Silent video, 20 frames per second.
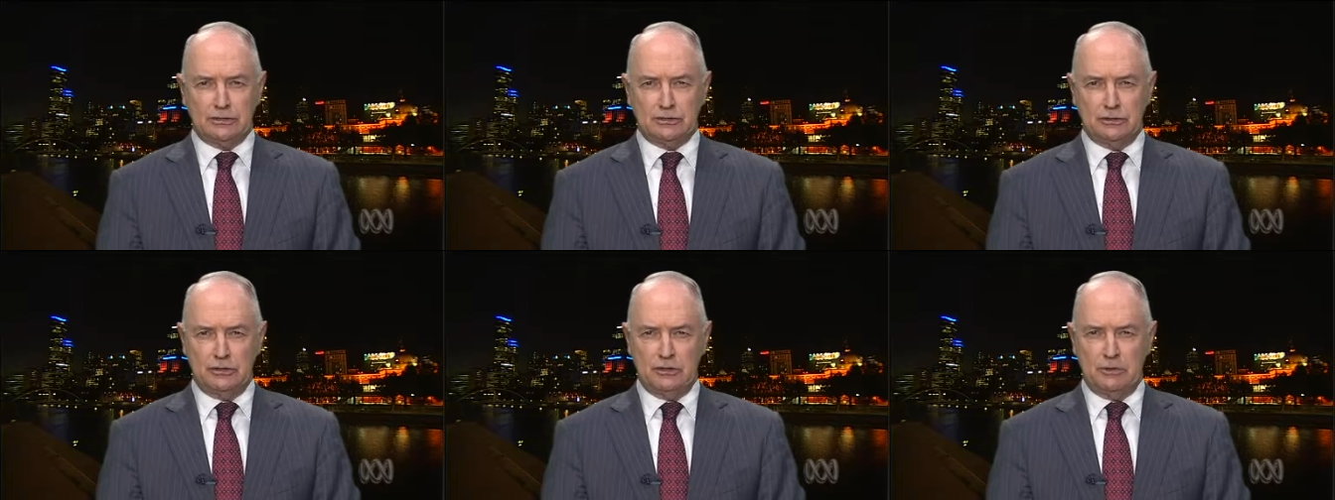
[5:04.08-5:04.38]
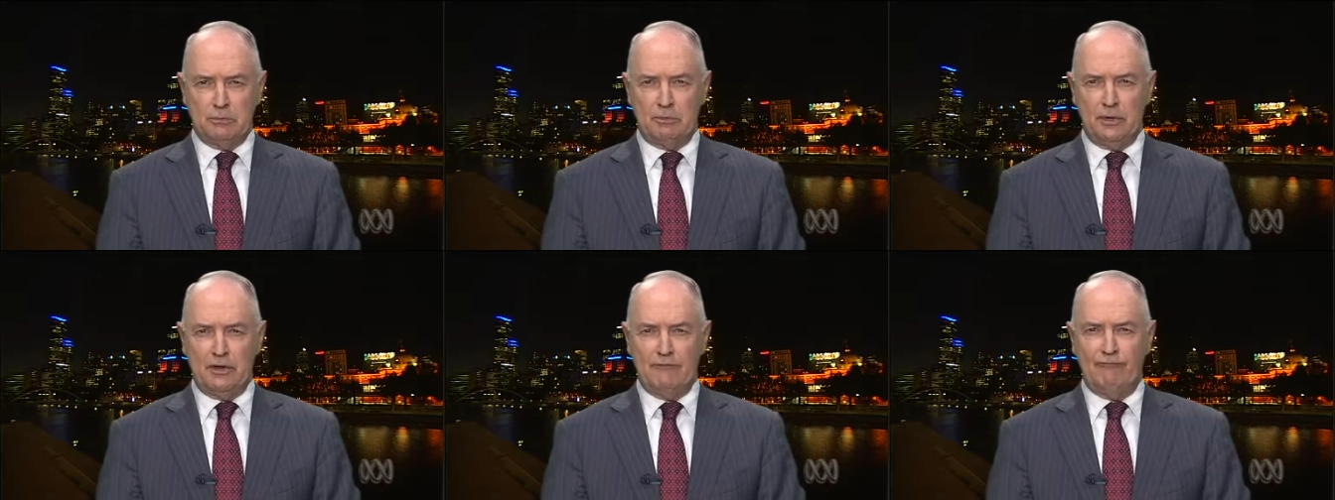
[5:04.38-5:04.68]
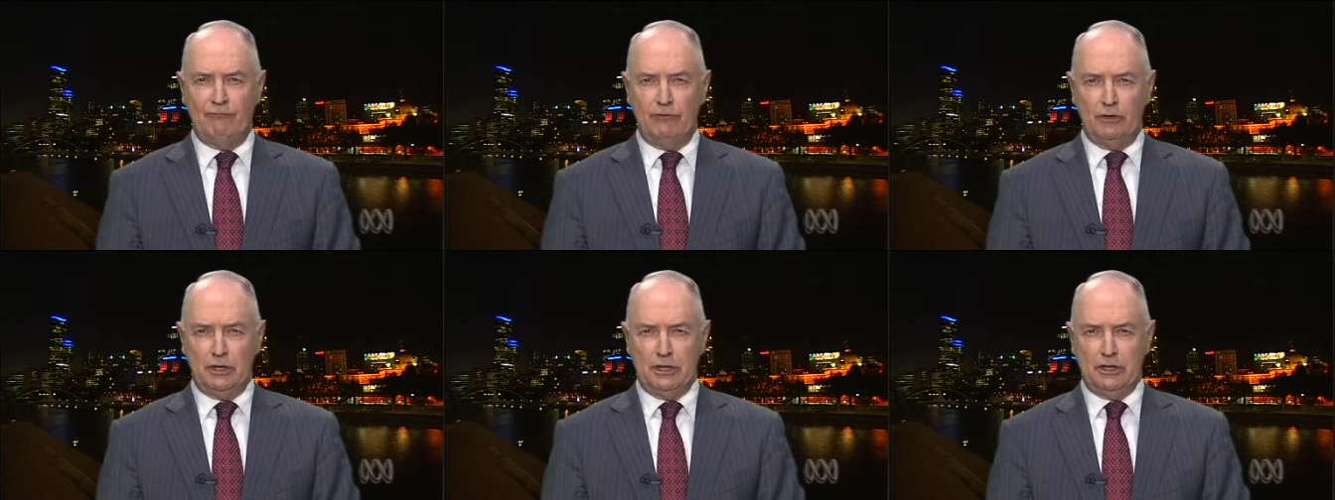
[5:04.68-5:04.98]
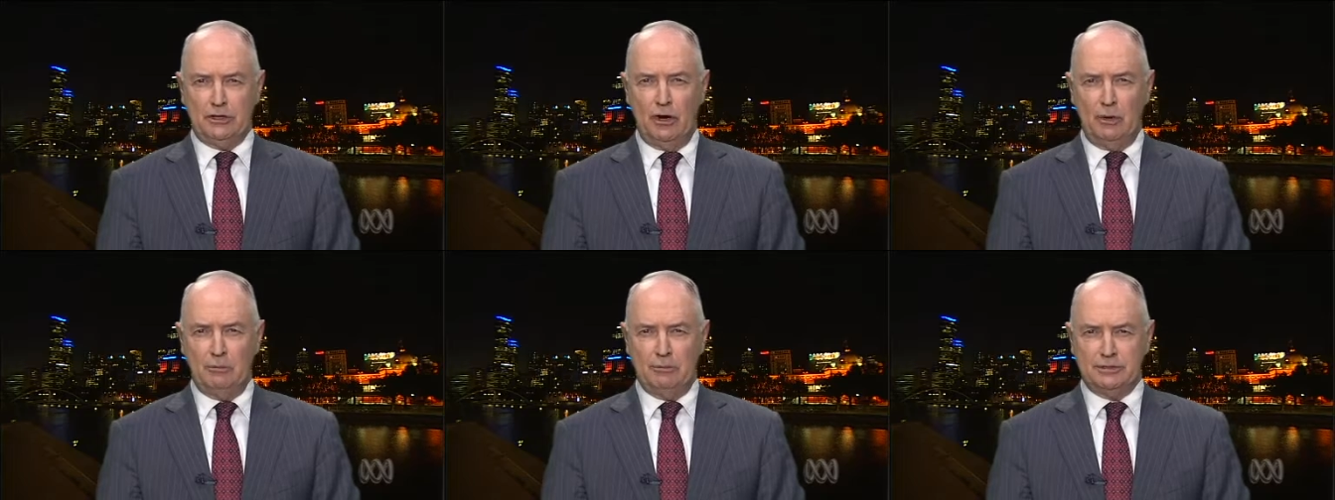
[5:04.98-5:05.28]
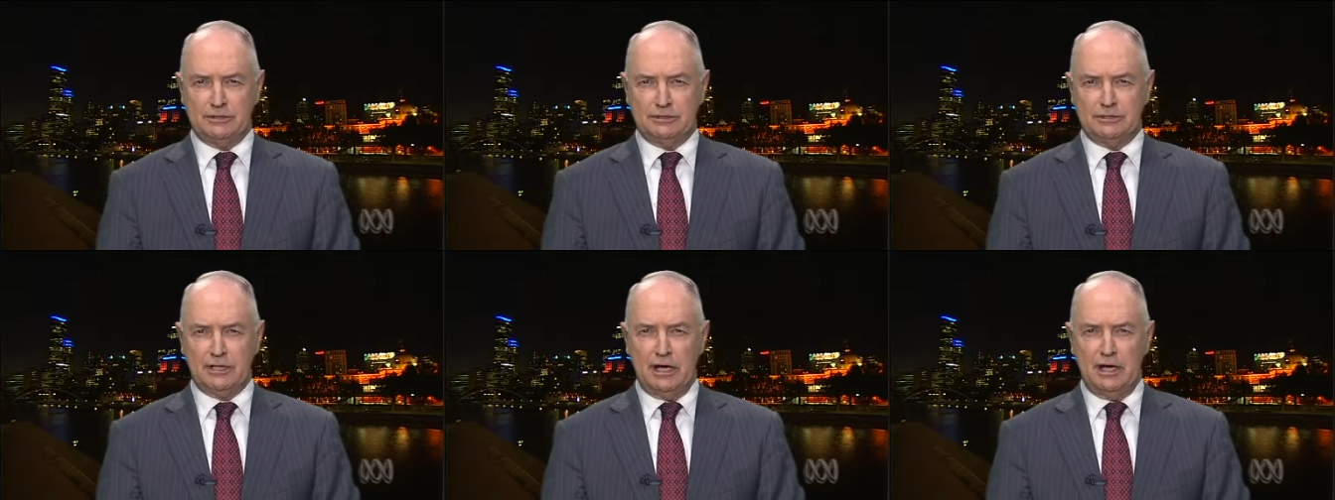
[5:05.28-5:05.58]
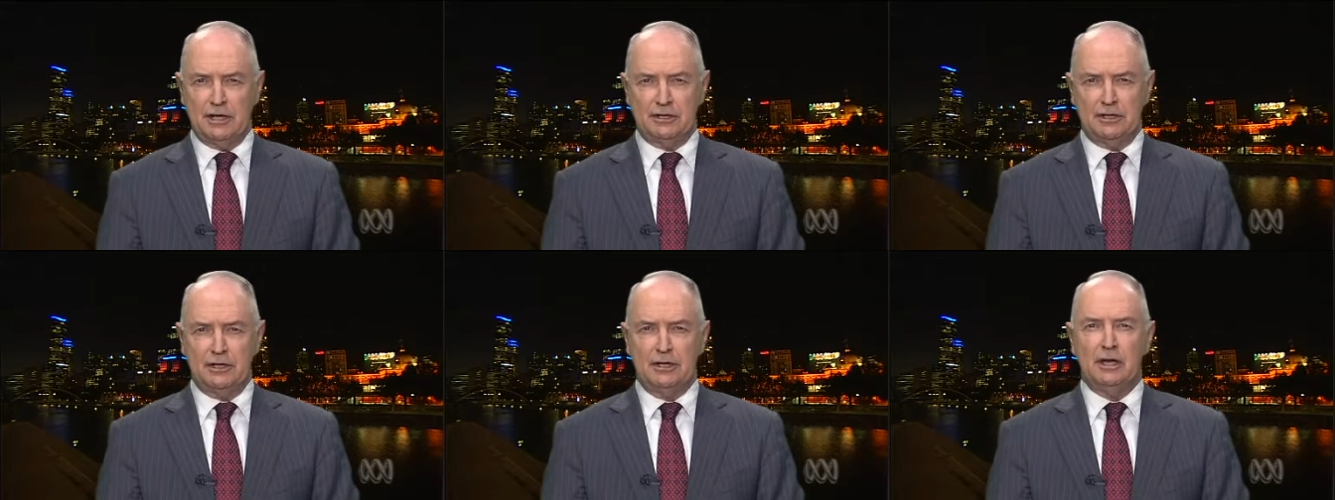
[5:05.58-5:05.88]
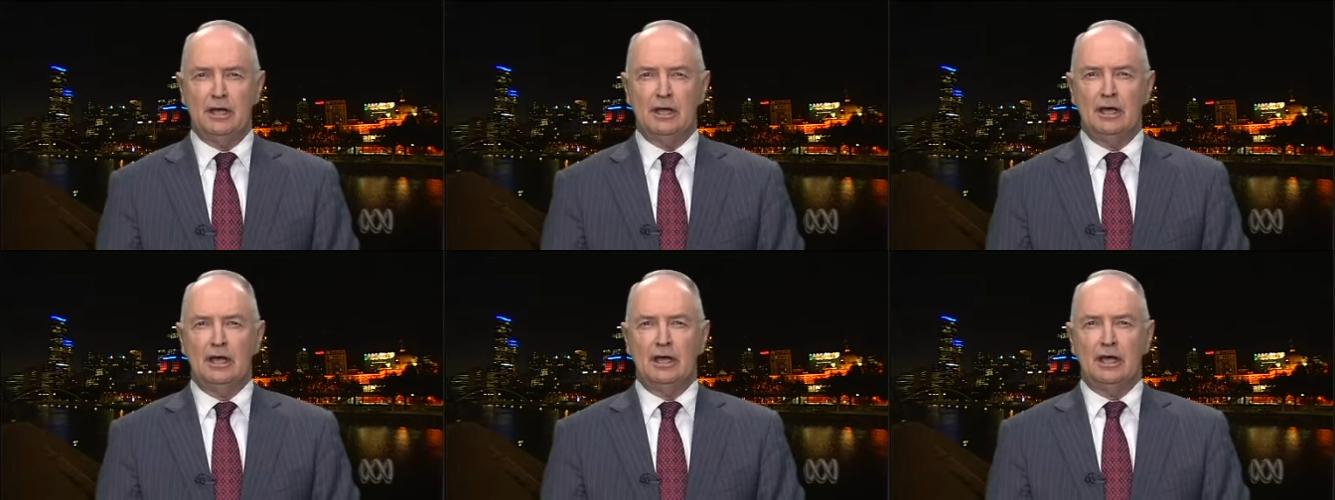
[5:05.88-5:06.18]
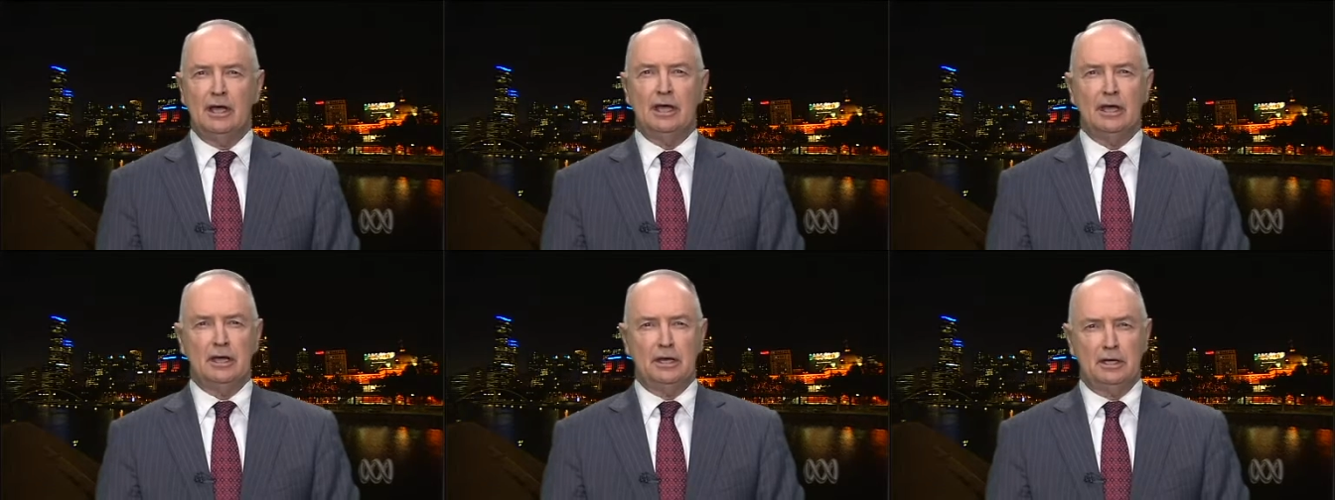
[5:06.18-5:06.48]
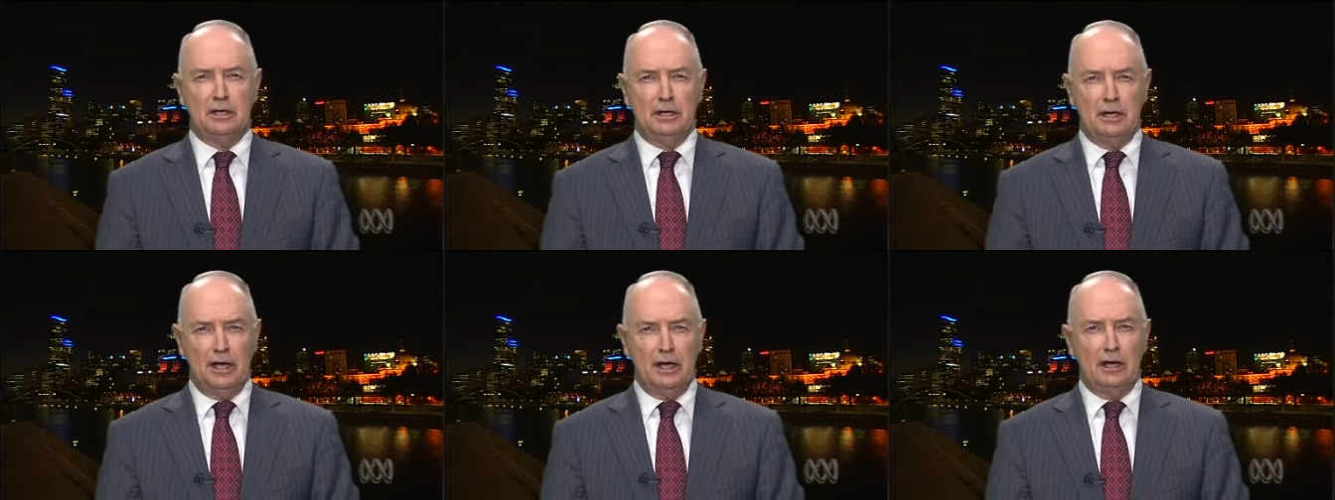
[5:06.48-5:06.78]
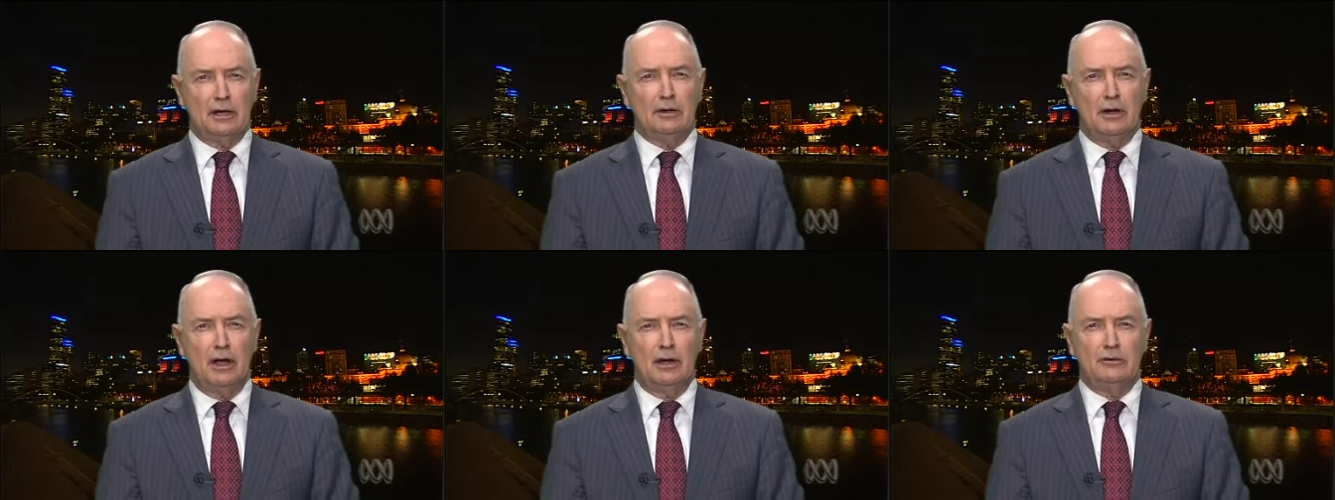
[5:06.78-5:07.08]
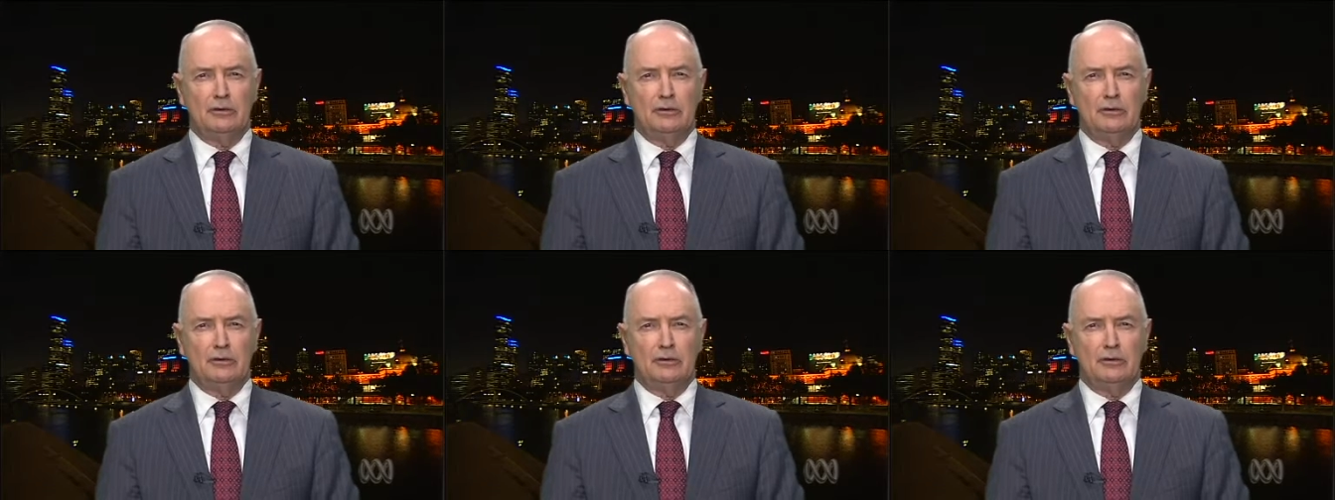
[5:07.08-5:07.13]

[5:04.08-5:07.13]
shouldn't be fully compensated in uh,